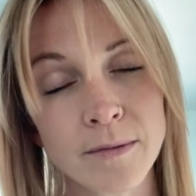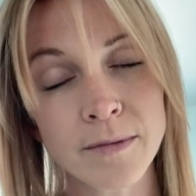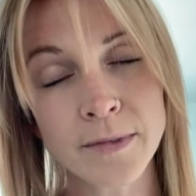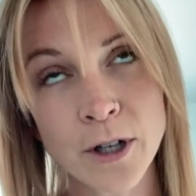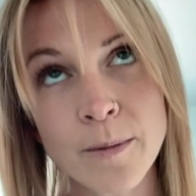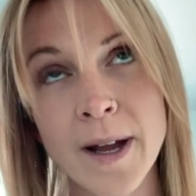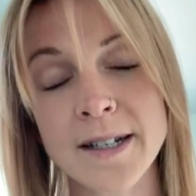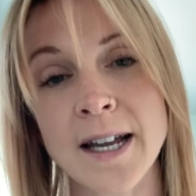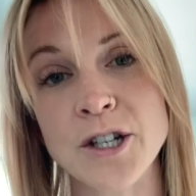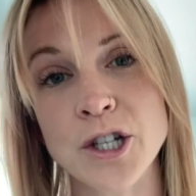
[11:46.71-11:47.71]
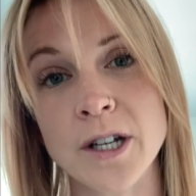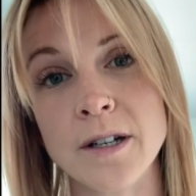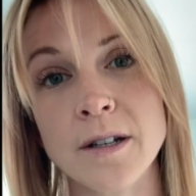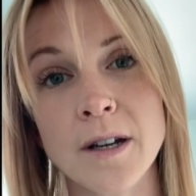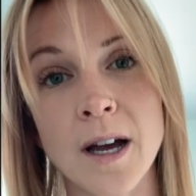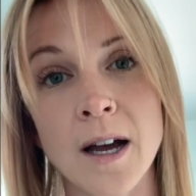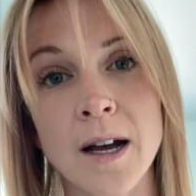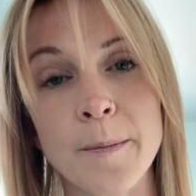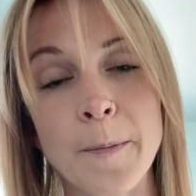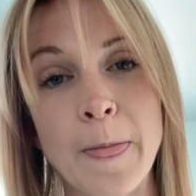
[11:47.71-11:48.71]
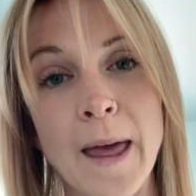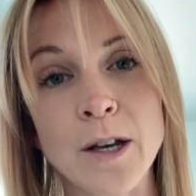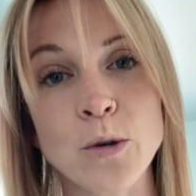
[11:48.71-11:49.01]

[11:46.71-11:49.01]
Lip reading: little amount of tension, and